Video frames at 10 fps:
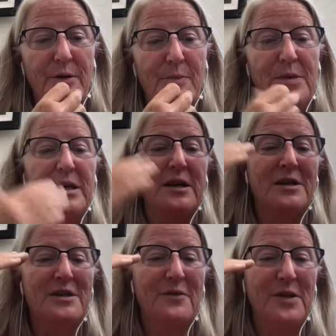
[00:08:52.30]

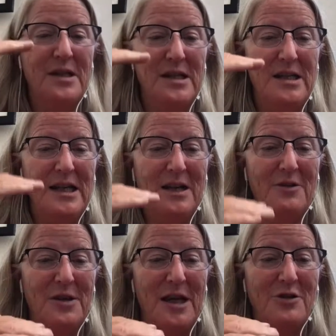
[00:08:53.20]
because of the
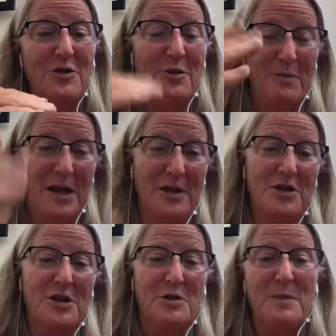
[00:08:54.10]
detailed nature, and May,
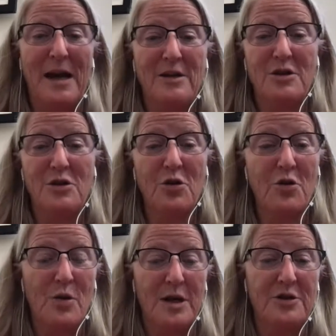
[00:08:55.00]
this is back to your
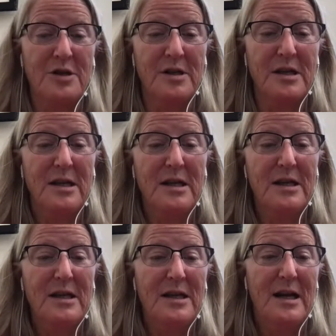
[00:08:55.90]
question,
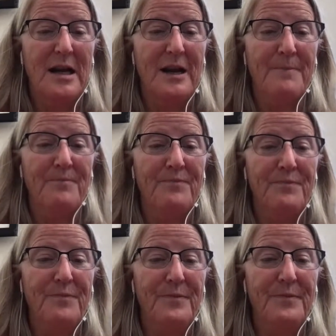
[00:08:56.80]

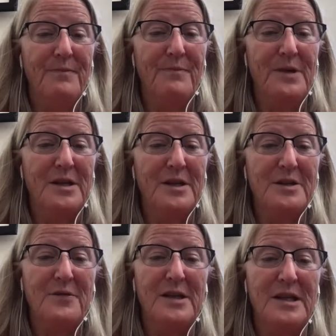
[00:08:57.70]
because of the